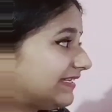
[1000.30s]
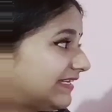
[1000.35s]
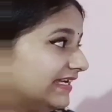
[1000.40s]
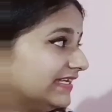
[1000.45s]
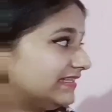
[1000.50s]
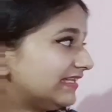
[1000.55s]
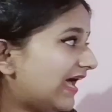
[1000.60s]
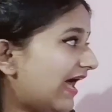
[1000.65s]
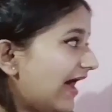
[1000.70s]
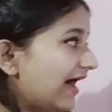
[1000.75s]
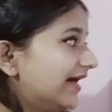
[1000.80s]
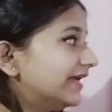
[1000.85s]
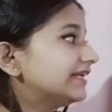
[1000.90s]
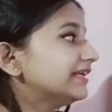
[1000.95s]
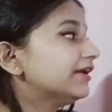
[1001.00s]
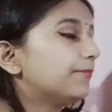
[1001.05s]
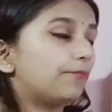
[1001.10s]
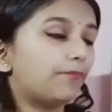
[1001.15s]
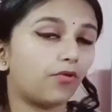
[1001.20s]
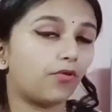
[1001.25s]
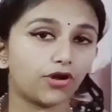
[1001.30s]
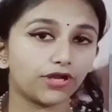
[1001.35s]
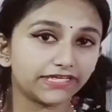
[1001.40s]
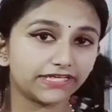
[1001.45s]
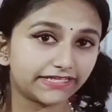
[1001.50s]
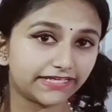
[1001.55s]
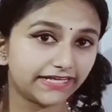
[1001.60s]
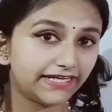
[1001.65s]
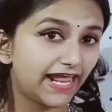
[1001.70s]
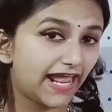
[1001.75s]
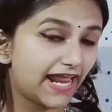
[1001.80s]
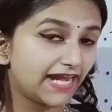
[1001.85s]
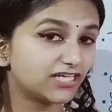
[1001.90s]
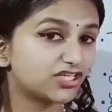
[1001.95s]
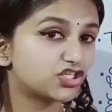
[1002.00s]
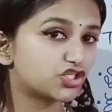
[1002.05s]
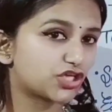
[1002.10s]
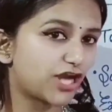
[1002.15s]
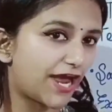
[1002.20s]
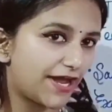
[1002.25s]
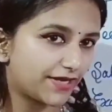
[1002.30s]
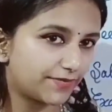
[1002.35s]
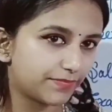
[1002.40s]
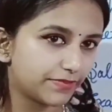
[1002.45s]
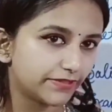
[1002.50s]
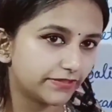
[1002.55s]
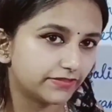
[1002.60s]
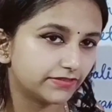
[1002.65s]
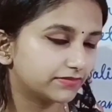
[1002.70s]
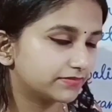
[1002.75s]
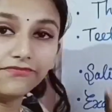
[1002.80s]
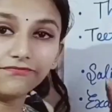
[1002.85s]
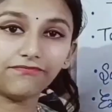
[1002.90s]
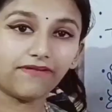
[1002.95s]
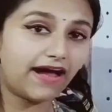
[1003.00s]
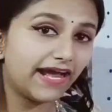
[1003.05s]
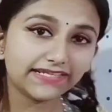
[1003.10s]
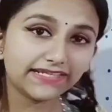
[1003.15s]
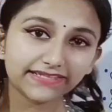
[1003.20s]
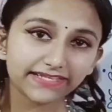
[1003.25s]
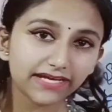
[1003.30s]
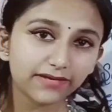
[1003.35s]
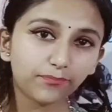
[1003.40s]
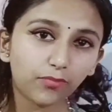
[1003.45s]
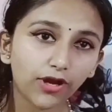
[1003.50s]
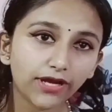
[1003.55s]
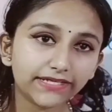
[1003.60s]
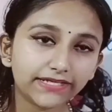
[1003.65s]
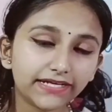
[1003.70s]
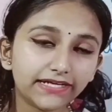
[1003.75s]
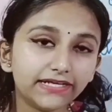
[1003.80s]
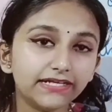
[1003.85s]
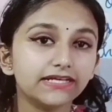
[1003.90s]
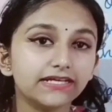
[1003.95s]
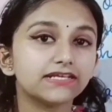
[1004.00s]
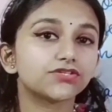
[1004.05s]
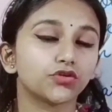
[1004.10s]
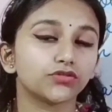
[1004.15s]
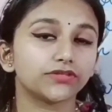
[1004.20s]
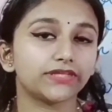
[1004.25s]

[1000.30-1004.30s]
teeth are pointed and sharp. And why they are pointed? So